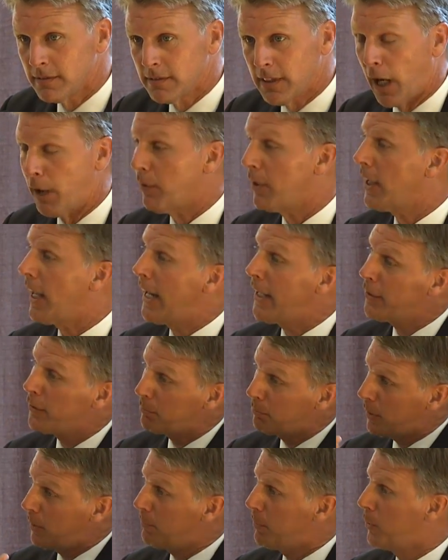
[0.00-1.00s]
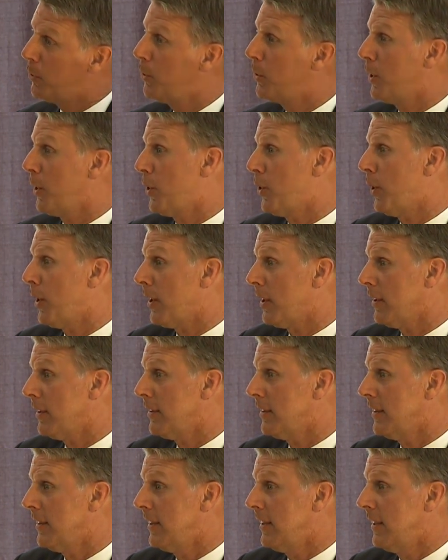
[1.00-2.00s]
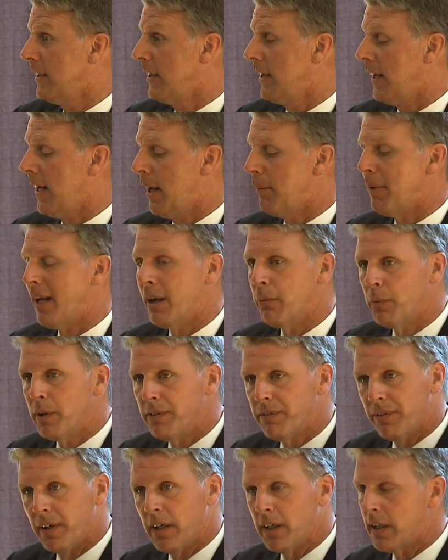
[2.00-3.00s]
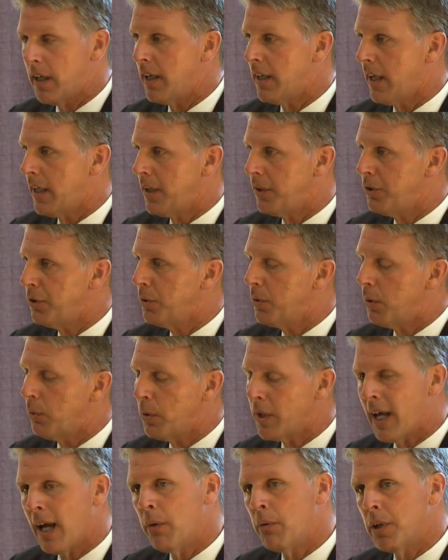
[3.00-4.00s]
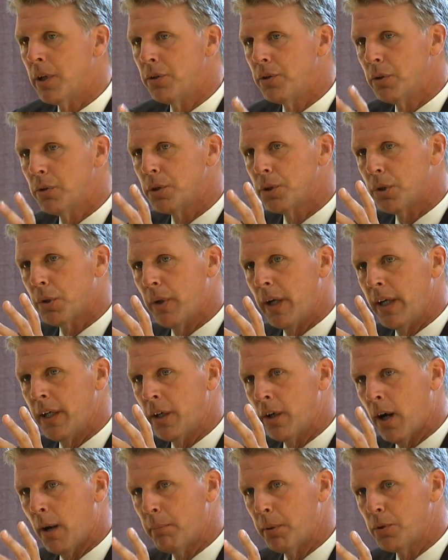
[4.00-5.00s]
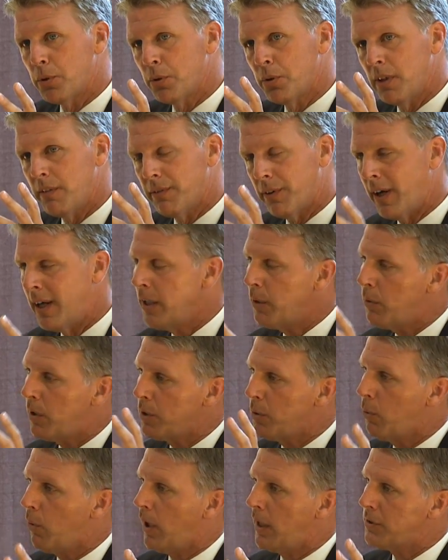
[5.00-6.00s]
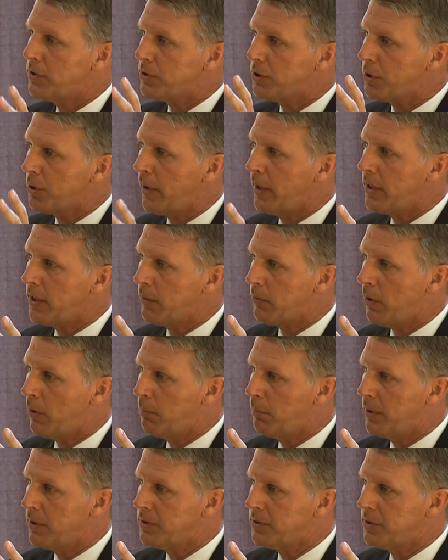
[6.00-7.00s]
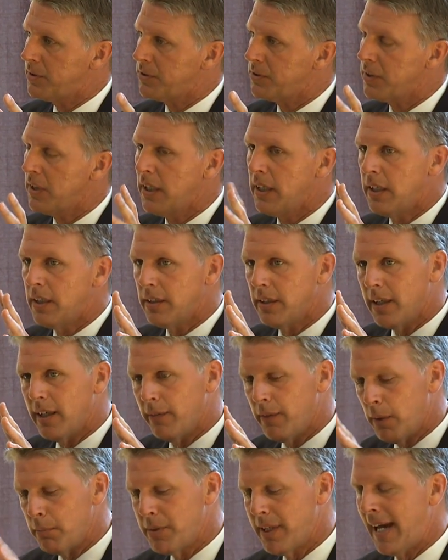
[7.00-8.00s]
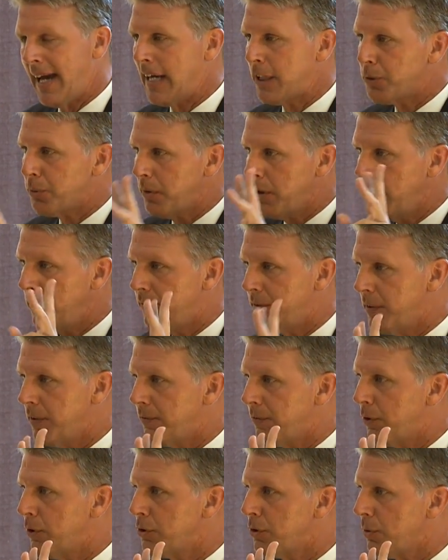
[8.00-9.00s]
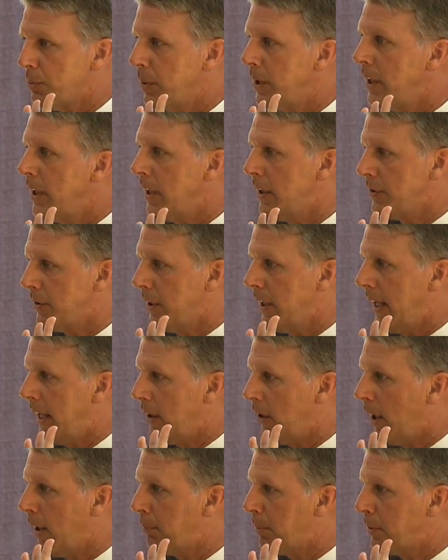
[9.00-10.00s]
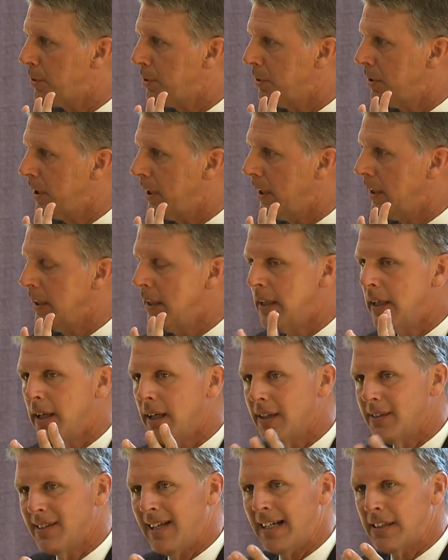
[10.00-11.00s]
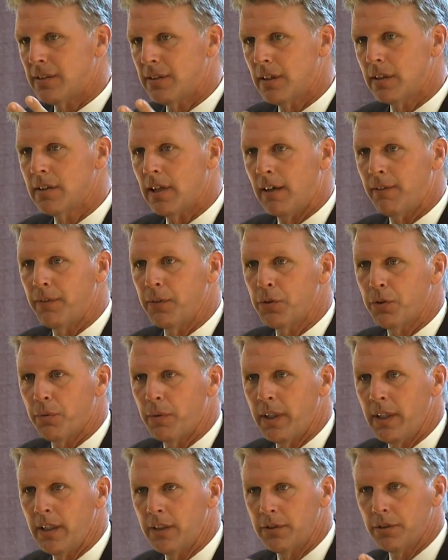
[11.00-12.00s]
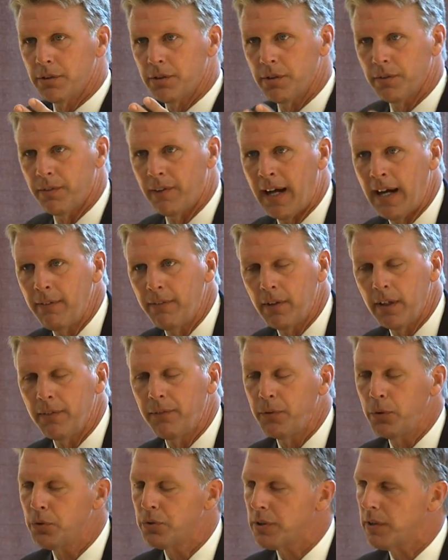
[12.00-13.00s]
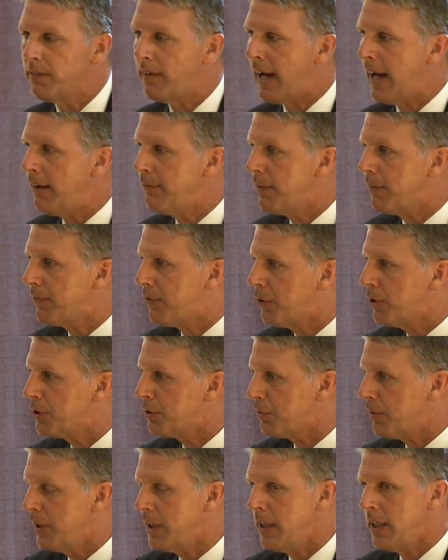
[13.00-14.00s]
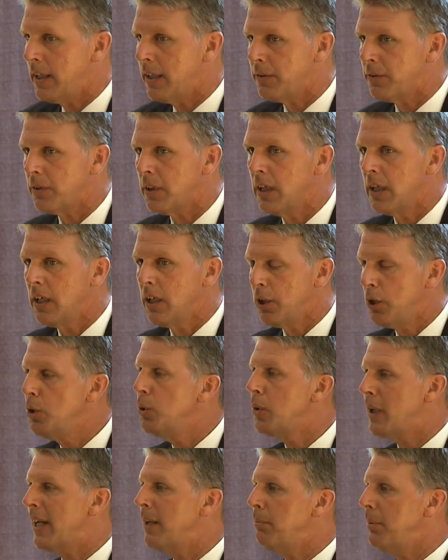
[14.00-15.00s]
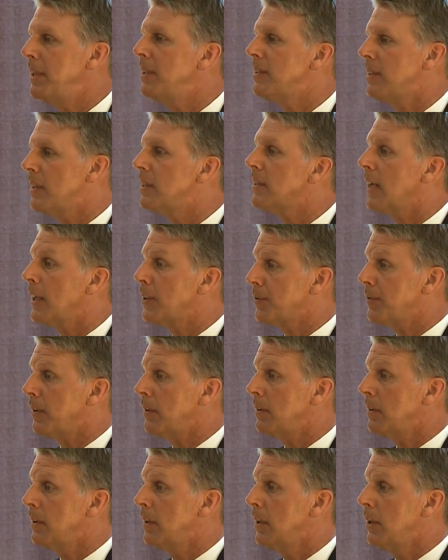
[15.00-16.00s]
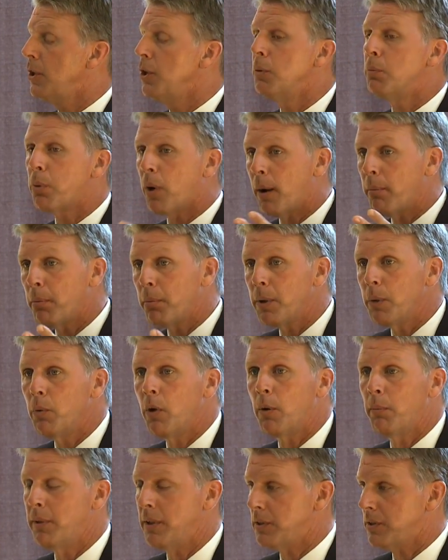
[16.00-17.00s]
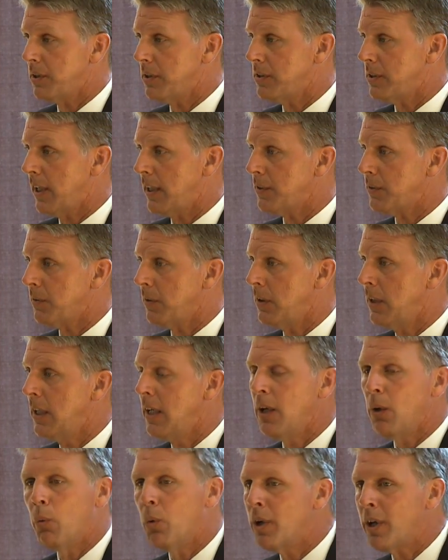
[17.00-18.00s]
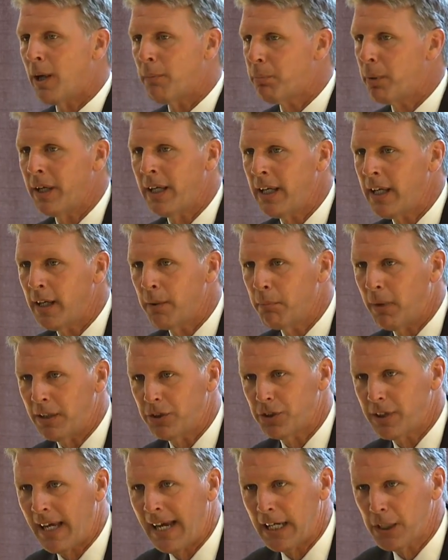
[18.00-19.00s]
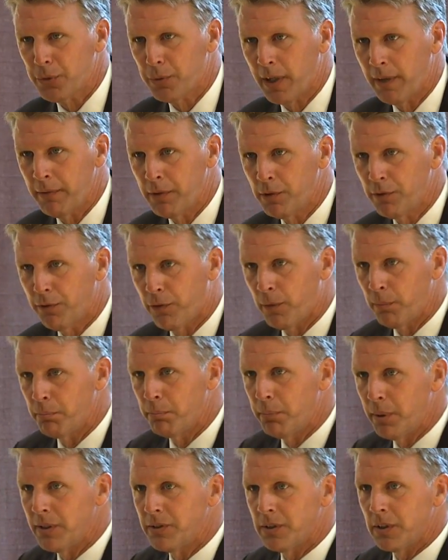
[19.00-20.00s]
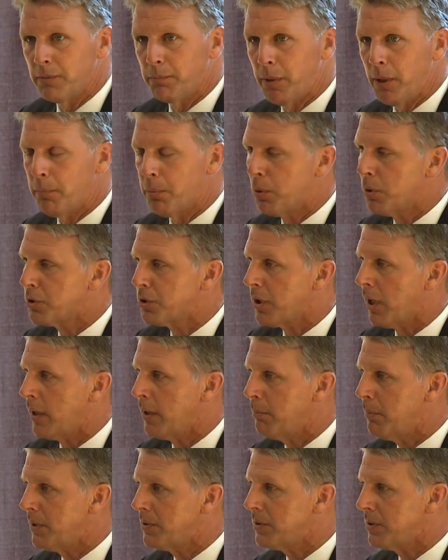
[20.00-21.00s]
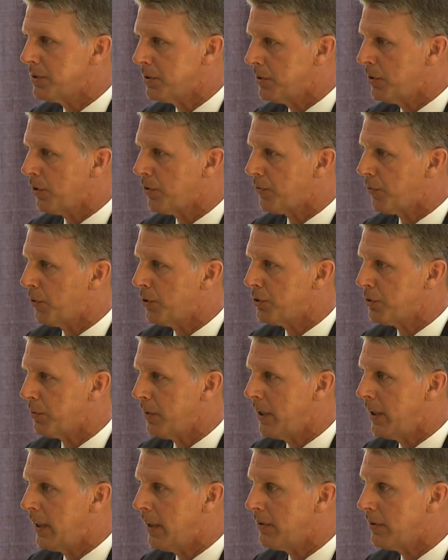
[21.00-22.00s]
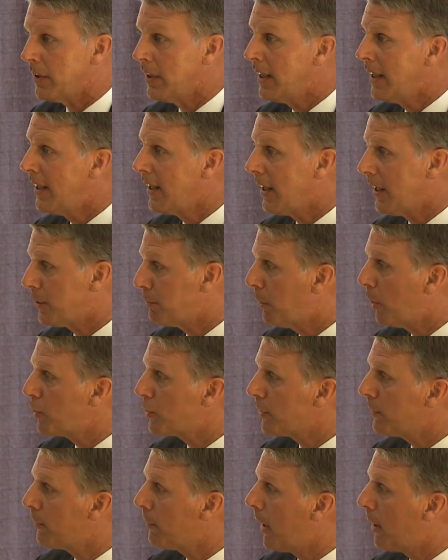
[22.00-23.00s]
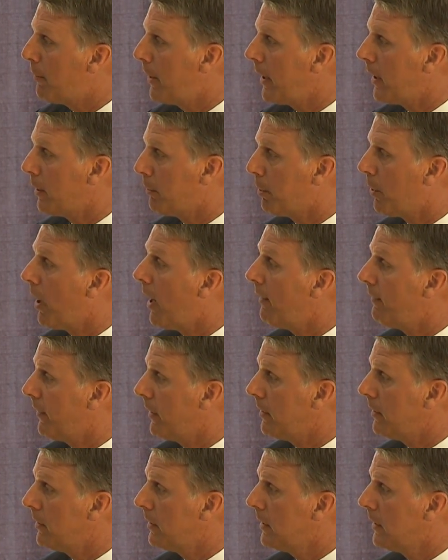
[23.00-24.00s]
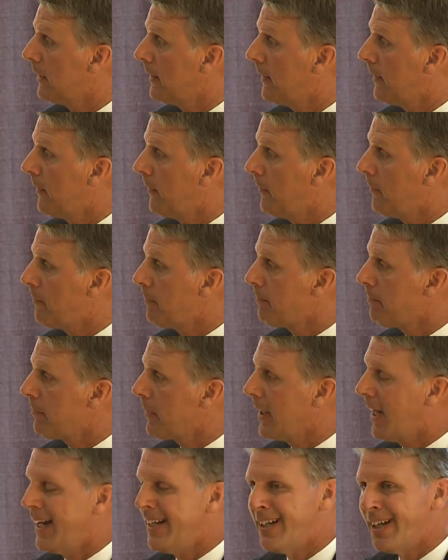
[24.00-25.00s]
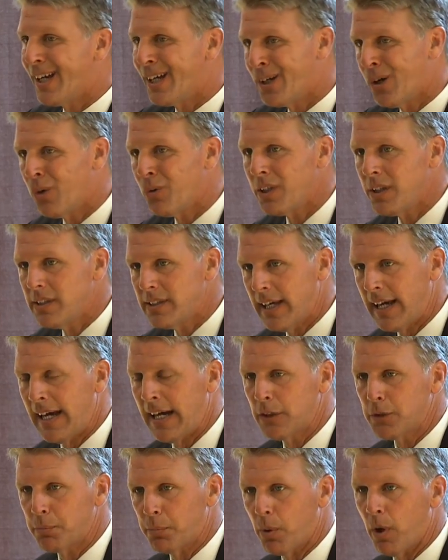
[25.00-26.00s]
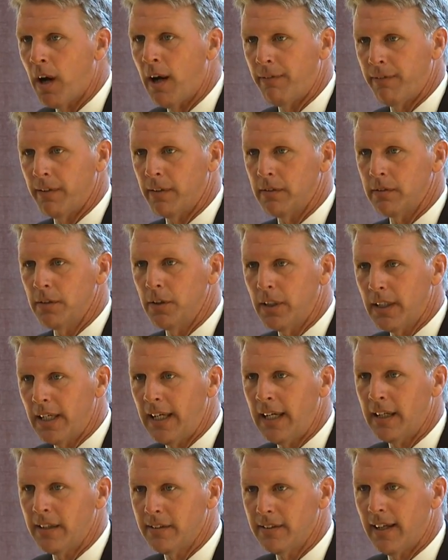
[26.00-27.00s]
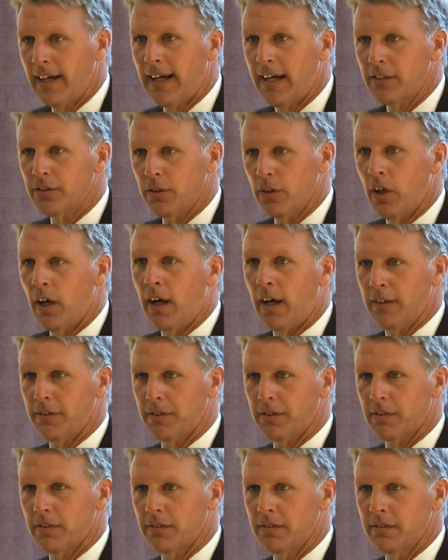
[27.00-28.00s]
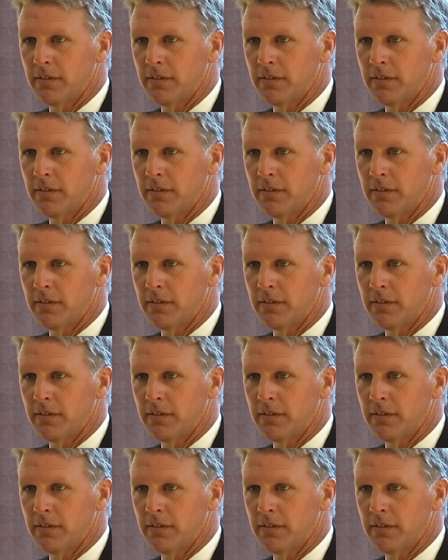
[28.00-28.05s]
I relied on people who could cook. And we figured out how to do it. What I want to do is create an opportunity for anyone who wants to create their own business to give them tax relief in the first 3 years of that opportunity. Because that's the toughest 3 years. If you survive the first 3 years, you can be successful. You probably will be successful. We're not bringing in much tax revenue from people who are starting business in those first 3 years because most of them aren't making a profit. And you can only tax profit. You can't tax loss.